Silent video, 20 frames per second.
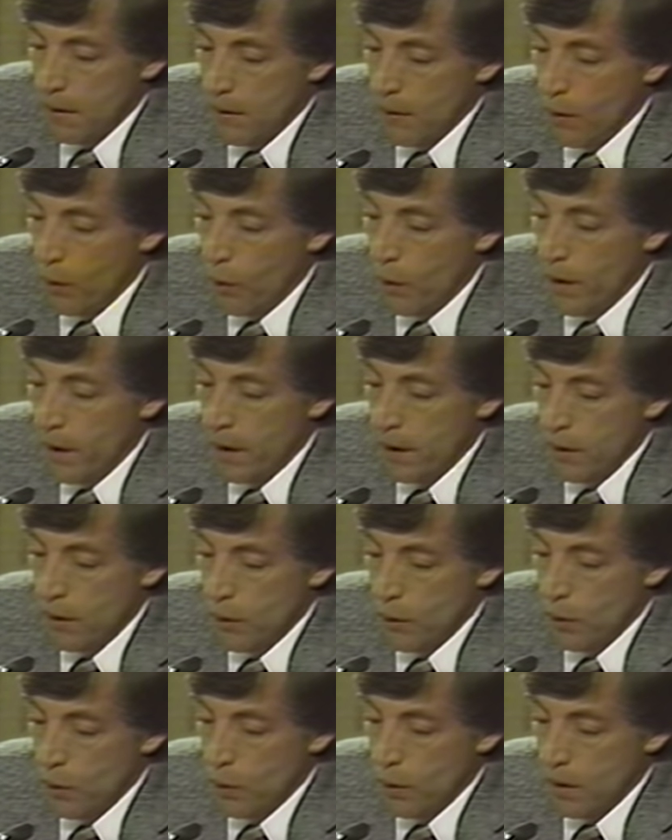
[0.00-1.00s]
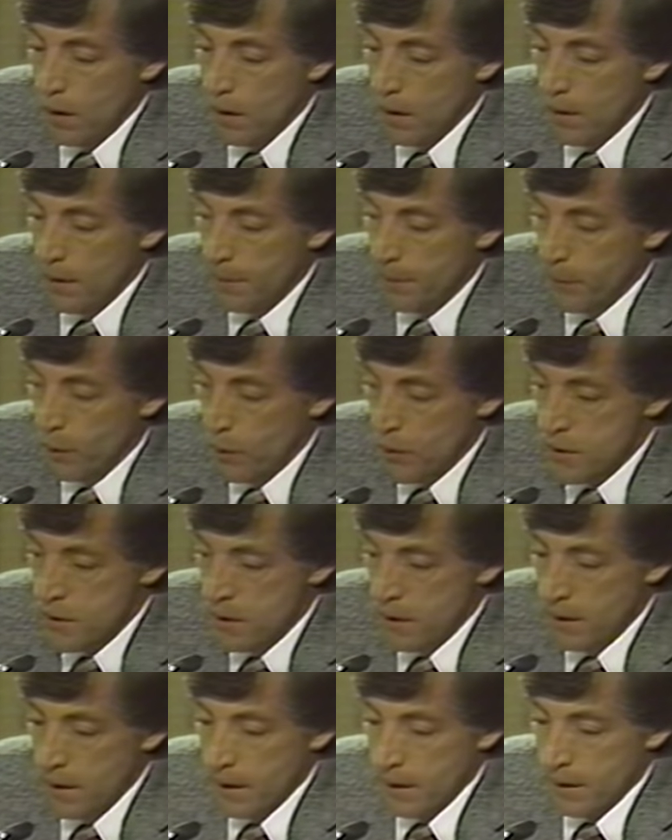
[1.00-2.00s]
the way you uh,
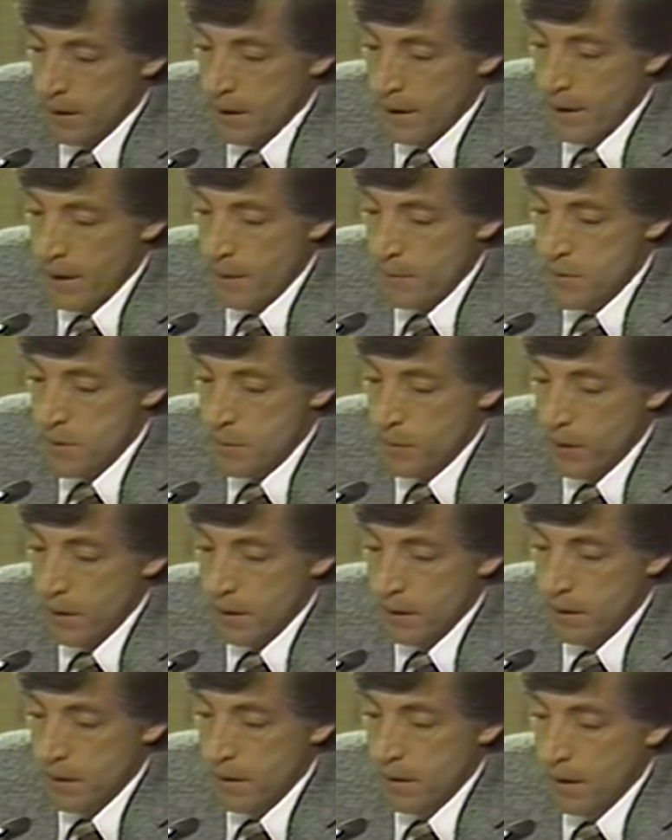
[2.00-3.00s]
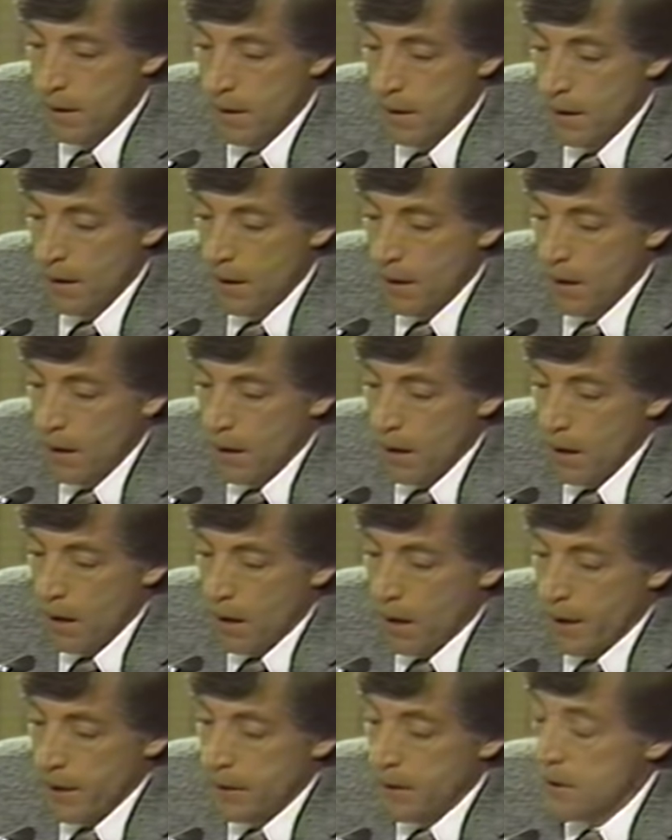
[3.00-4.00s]
proceed at times, but
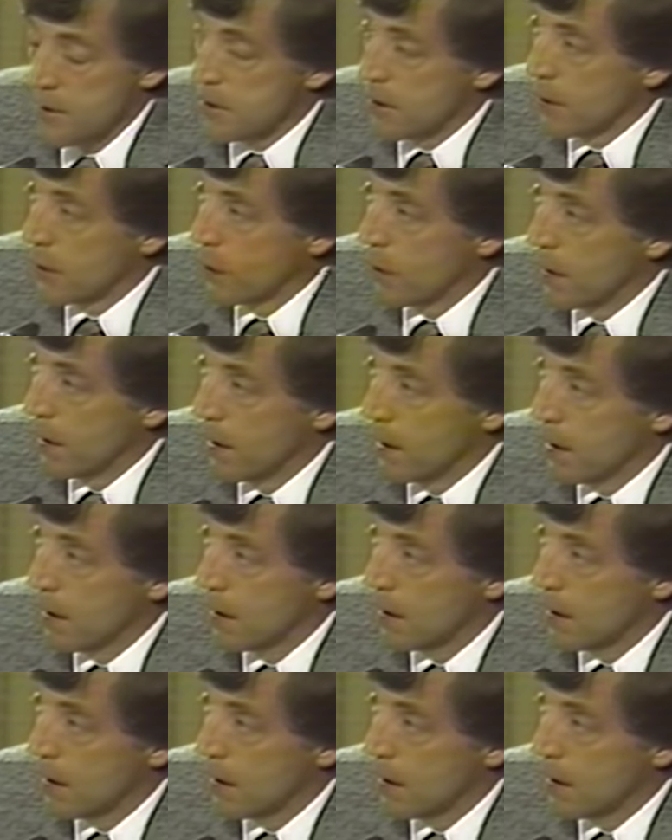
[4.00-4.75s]
I disagree. I